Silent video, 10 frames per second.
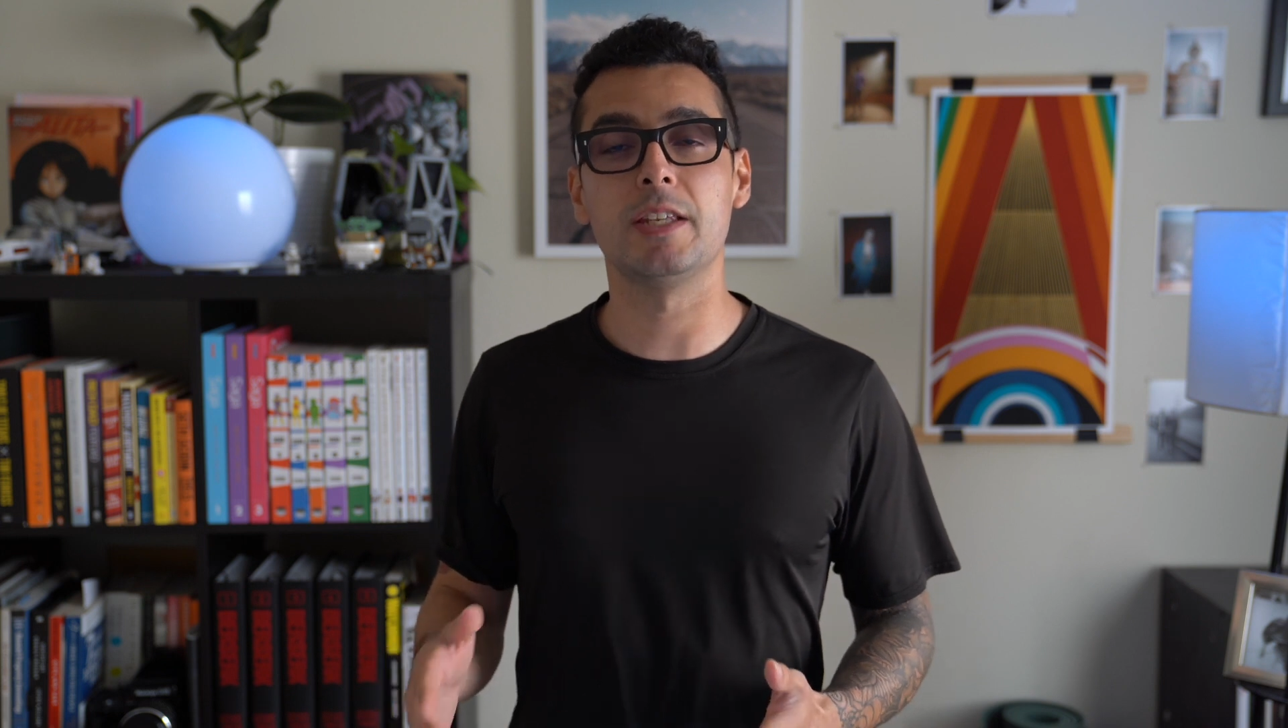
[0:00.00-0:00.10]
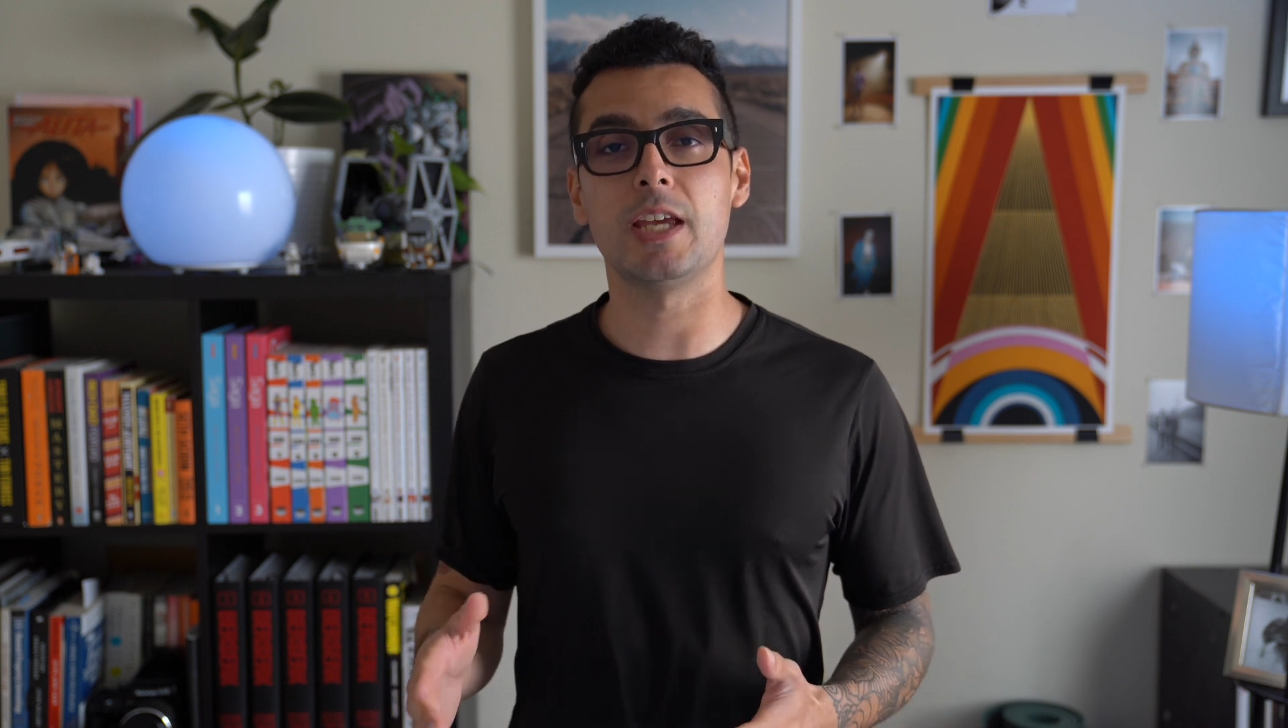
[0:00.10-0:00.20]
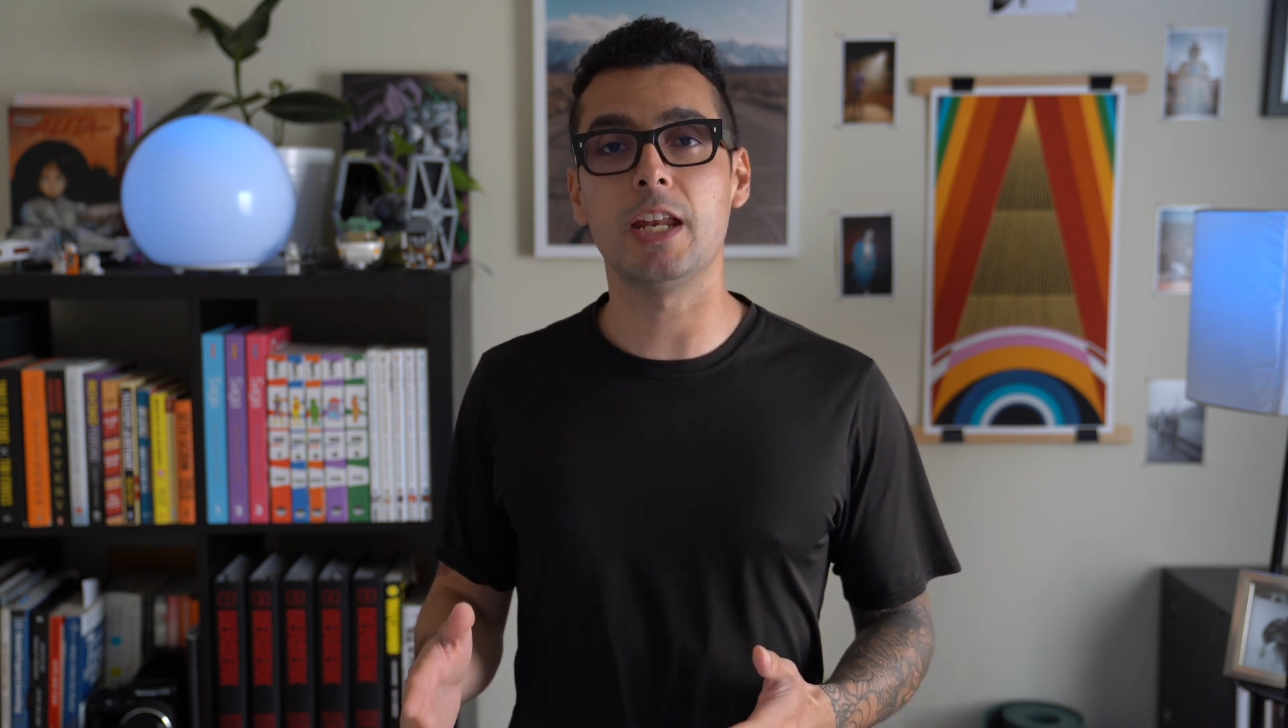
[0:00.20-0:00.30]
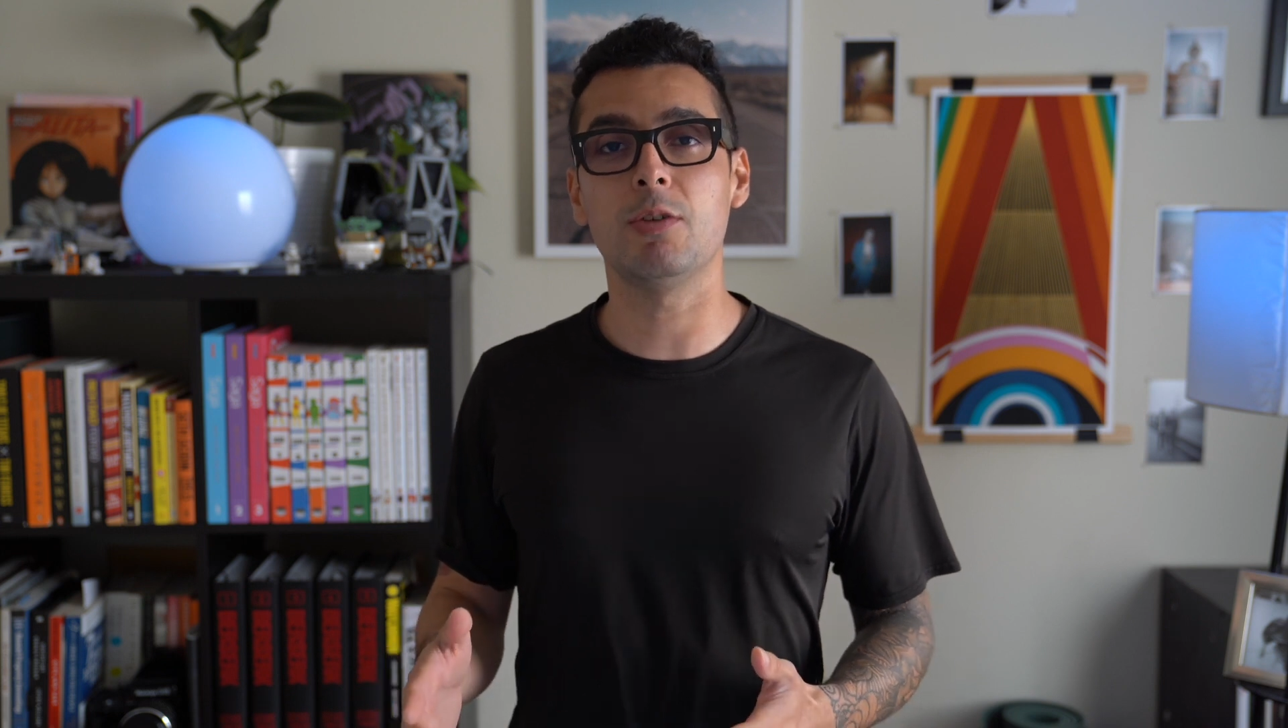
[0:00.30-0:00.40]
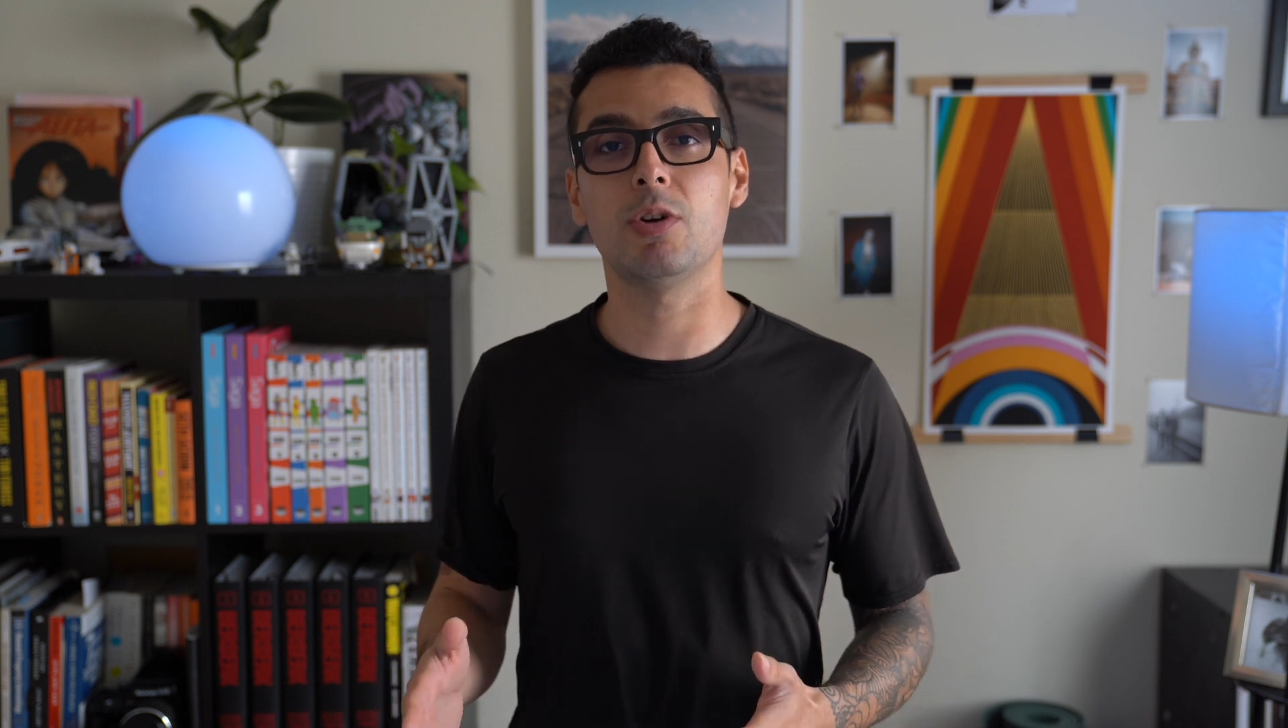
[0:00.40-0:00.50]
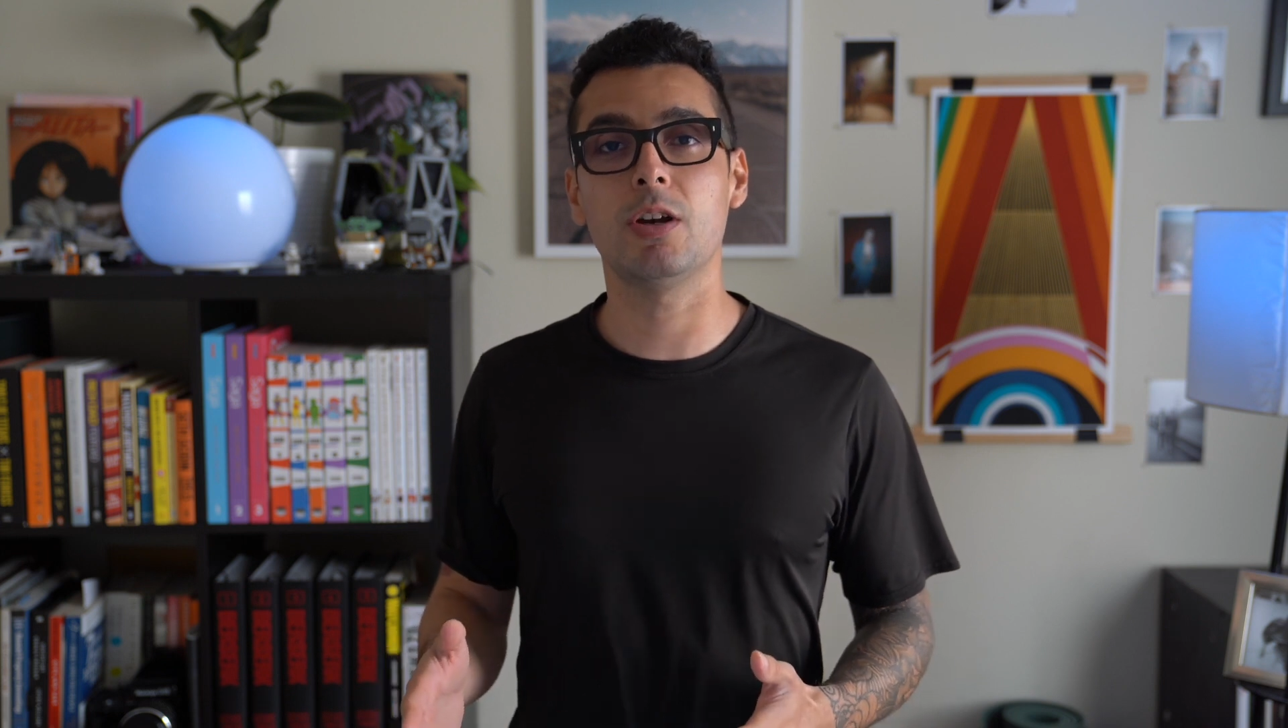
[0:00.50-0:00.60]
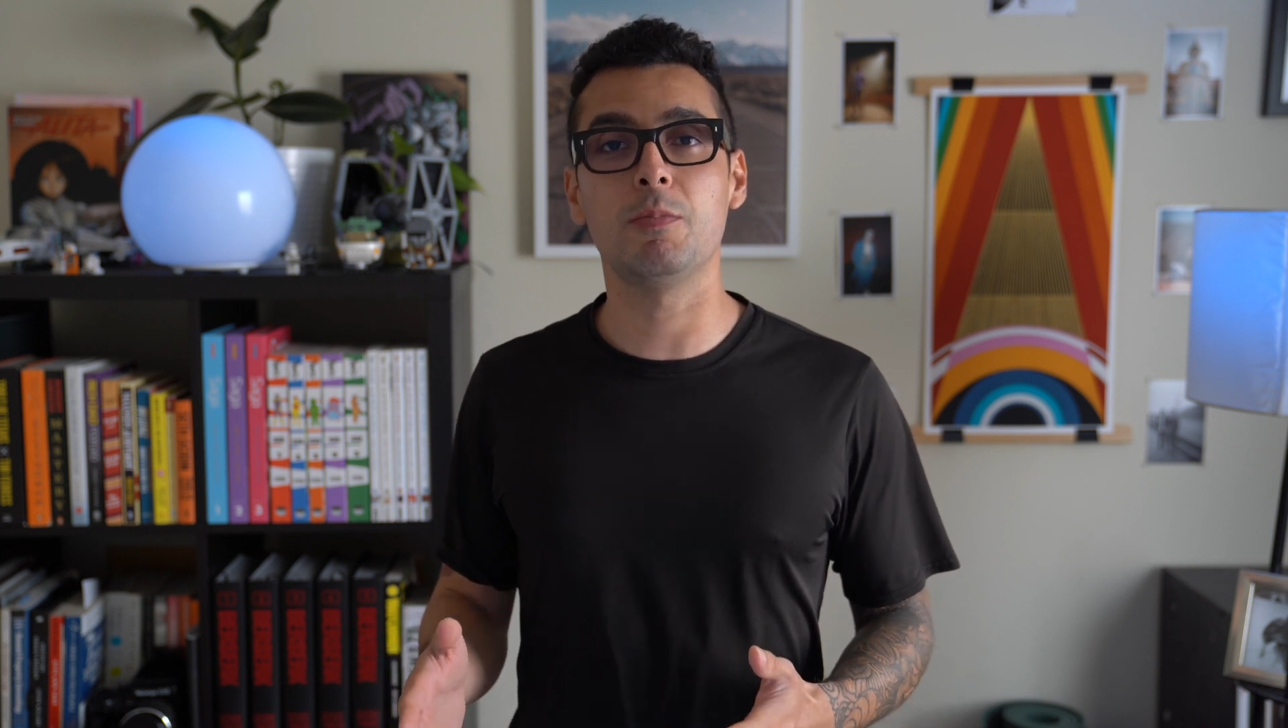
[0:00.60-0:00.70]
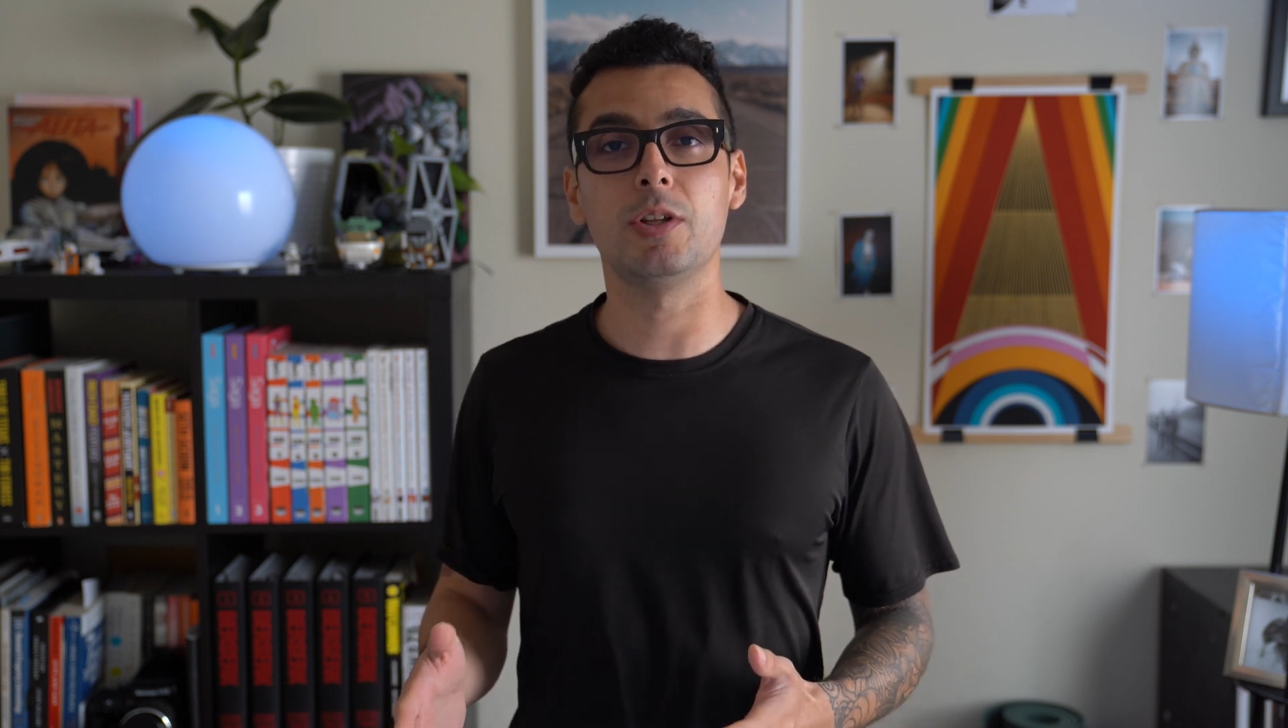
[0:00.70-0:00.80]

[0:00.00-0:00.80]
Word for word: it's anywhere